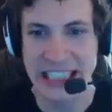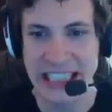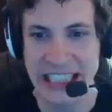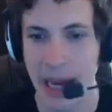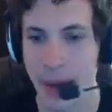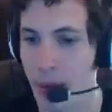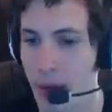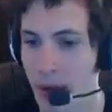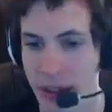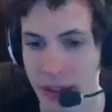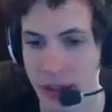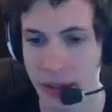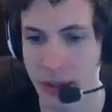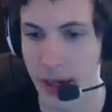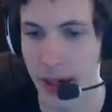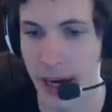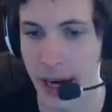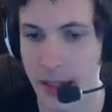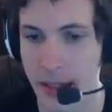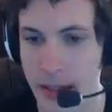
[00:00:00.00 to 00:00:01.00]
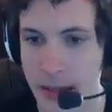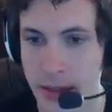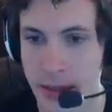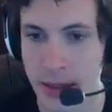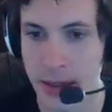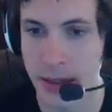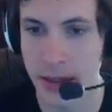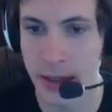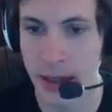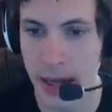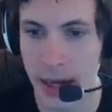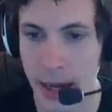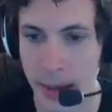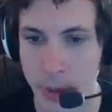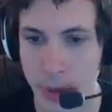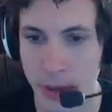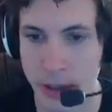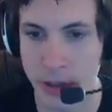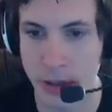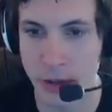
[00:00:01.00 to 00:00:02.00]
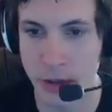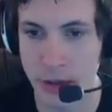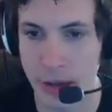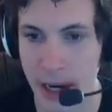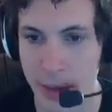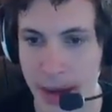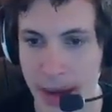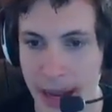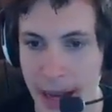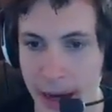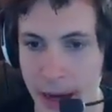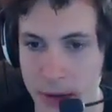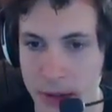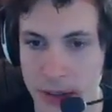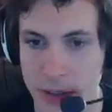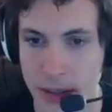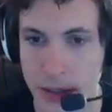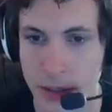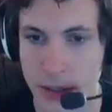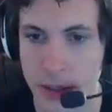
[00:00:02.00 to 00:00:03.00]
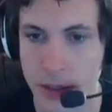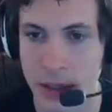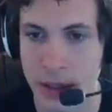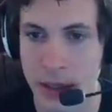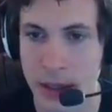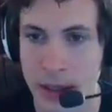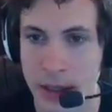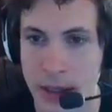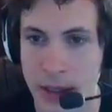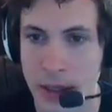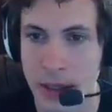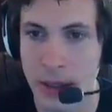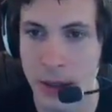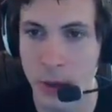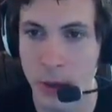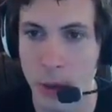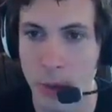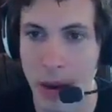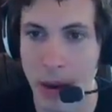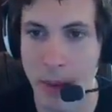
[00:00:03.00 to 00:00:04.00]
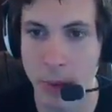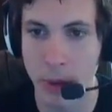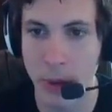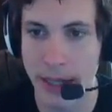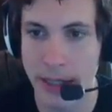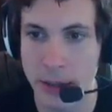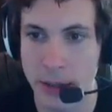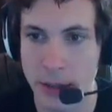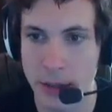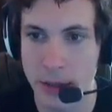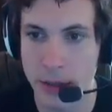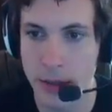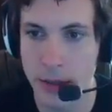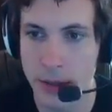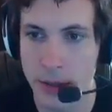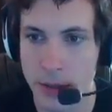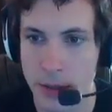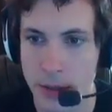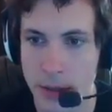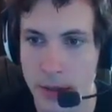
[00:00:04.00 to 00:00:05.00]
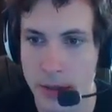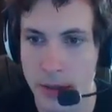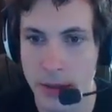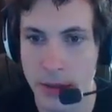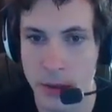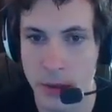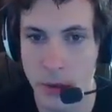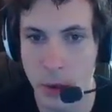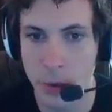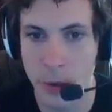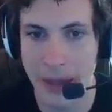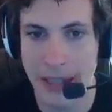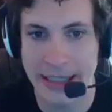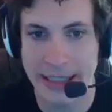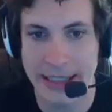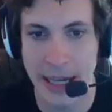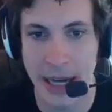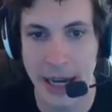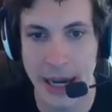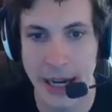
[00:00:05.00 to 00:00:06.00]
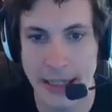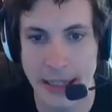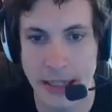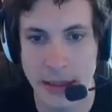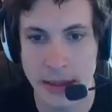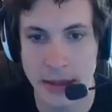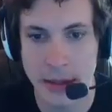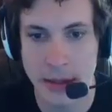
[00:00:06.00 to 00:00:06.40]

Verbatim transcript: I probably shouldn't try. I probably shouldn't try on my house. Or my bridge. Or my sign.